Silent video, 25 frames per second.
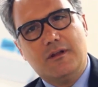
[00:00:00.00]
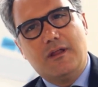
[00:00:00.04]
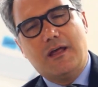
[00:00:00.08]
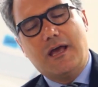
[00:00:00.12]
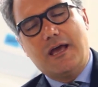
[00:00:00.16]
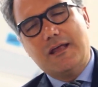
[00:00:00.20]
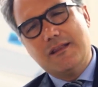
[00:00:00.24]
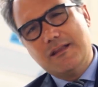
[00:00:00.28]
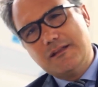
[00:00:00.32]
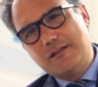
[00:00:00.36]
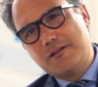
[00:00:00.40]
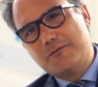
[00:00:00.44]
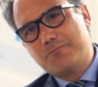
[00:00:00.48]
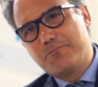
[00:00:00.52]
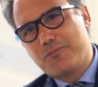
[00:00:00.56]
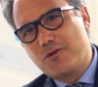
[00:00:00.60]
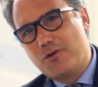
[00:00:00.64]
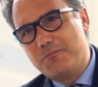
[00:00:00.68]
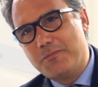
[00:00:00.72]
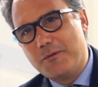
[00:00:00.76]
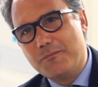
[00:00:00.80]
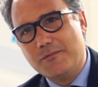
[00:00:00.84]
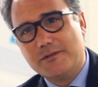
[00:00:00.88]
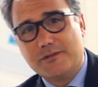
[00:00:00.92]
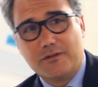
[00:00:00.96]
Another
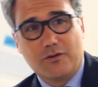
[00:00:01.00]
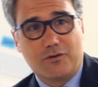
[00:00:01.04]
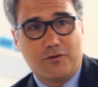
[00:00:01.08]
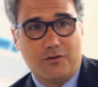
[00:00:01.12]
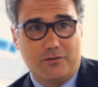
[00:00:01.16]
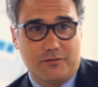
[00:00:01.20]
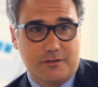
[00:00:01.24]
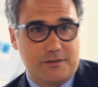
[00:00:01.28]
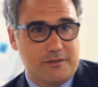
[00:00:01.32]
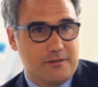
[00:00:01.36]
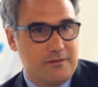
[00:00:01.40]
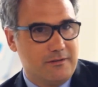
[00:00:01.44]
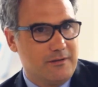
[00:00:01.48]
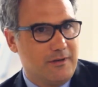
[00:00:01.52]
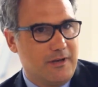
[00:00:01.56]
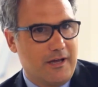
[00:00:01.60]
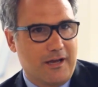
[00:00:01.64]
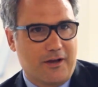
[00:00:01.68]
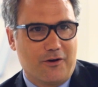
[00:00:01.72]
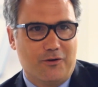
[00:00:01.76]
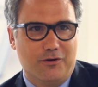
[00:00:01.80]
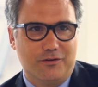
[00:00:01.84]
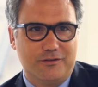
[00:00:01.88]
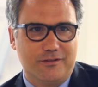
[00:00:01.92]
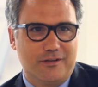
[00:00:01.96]
problem is the cost,
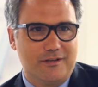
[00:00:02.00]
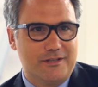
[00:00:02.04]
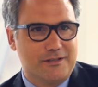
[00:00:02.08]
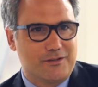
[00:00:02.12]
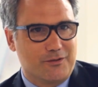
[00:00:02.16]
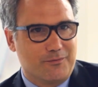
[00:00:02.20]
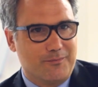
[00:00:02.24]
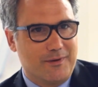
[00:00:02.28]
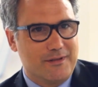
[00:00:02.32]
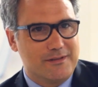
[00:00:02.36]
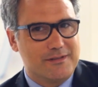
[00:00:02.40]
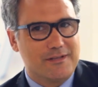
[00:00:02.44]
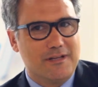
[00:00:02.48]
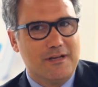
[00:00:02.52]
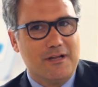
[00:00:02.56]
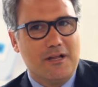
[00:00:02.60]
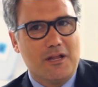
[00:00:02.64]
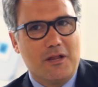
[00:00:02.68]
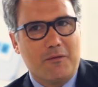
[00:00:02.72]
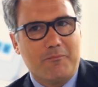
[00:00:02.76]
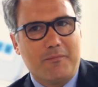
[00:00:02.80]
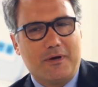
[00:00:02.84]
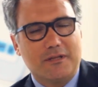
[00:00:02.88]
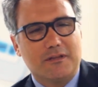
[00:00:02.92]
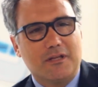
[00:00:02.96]
like all the instruments,
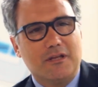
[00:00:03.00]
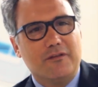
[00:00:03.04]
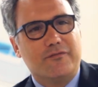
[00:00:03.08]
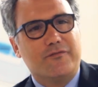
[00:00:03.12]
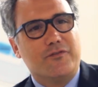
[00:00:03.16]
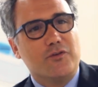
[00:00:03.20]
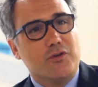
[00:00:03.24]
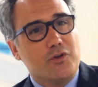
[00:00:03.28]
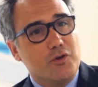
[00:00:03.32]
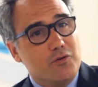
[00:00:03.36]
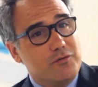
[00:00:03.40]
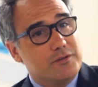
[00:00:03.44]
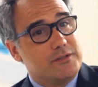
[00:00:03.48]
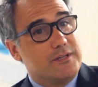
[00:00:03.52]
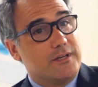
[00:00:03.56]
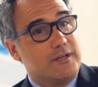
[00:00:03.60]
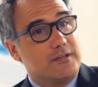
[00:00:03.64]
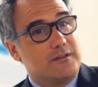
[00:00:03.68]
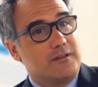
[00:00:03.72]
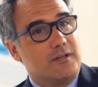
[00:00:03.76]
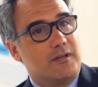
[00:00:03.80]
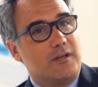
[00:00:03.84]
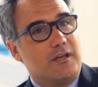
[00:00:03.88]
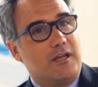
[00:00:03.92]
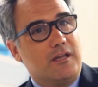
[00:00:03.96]
but if you use
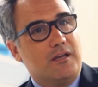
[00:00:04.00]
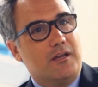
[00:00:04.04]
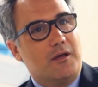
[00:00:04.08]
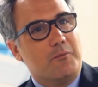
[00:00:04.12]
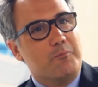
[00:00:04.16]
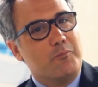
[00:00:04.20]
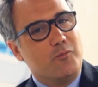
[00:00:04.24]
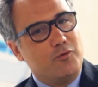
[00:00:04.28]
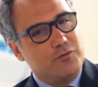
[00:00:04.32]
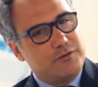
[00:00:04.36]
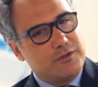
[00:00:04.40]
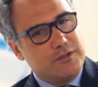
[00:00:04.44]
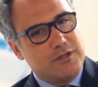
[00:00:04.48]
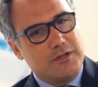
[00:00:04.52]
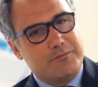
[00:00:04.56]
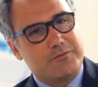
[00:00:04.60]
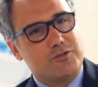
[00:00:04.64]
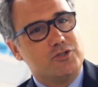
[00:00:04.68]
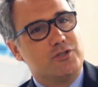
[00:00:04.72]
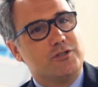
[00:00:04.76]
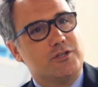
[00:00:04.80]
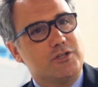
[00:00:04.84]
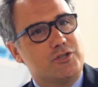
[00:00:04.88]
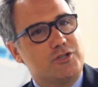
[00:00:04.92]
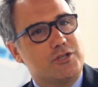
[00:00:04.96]
it in a
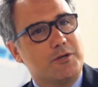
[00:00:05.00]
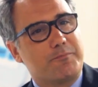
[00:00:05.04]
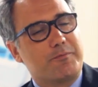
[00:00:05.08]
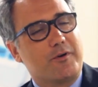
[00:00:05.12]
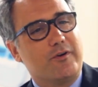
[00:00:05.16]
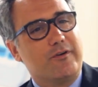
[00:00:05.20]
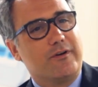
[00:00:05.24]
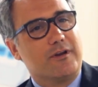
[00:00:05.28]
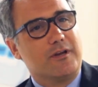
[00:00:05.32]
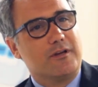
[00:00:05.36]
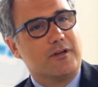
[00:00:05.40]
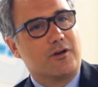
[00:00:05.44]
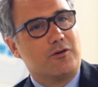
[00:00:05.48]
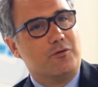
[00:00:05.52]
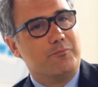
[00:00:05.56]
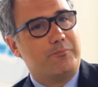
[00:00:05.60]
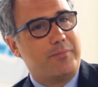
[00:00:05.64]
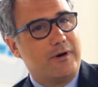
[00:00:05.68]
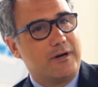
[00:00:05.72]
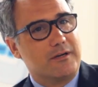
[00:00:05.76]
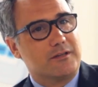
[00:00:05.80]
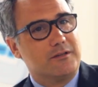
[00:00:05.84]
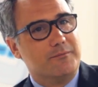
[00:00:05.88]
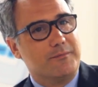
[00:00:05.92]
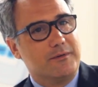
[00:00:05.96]
multidisciplinary
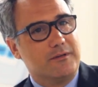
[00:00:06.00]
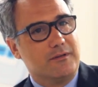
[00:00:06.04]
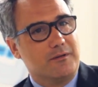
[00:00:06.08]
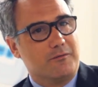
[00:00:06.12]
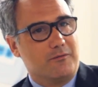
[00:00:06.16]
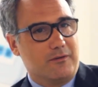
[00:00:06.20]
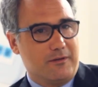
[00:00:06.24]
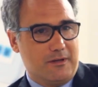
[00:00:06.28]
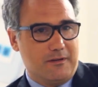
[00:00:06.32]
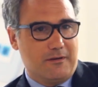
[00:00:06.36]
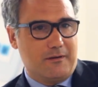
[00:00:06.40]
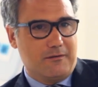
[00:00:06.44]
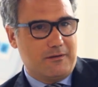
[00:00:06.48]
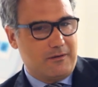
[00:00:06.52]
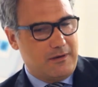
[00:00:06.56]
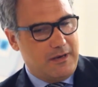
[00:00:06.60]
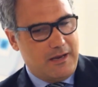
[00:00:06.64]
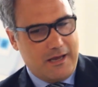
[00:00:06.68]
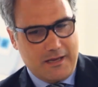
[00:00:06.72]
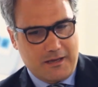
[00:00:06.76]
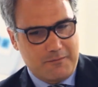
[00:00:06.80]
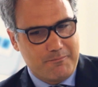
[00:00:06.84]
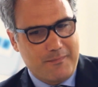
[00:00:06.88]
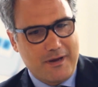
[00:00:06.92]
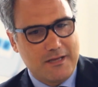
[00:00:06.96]
compartment,
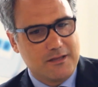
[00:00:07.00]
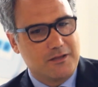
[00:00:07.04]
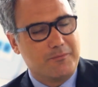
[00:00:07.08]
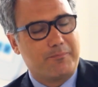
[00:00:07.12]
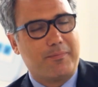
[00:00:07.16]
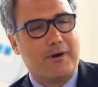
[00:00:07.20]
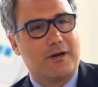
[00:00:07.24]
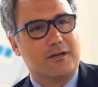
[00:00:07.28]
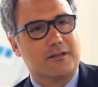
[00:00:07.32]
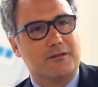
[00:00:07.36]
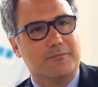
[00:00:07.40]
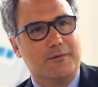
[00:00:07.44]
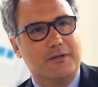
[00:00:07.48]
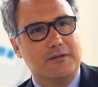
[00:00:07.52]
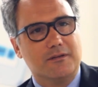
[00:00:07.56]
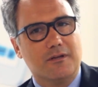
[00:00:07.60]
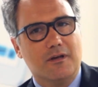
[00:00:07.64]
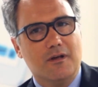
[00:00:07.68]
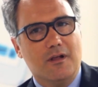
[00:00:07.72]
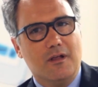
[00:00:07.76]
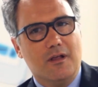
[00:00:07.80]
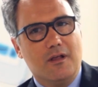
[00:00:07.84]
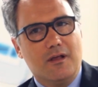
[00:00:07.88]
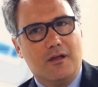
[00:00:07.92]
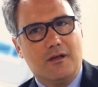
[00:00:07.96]
like my department,
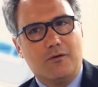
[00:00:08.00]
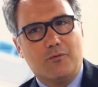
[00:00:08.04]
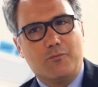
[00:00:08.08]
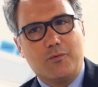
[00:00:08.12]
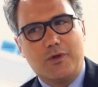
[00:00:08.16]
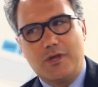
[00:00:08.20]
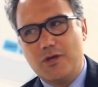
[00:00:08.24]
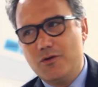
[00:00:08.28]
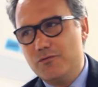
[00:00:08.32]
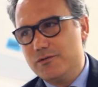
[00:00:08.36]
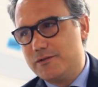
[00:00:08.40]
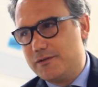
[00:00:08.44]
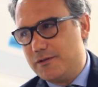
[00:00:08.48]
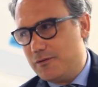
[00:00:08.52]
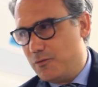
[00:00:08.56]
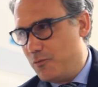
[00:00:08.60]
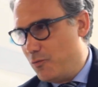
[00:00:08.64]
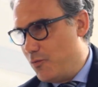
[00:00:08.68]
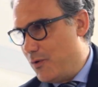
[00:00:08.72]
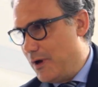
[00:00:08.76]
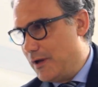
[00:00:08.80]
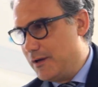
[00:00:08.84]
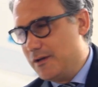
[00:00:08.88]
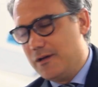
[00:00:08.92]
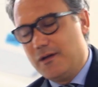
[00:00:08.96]
we use
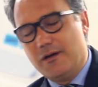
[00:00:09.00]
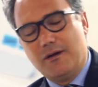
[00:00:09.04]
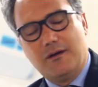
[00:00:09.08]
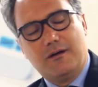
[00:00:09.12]
one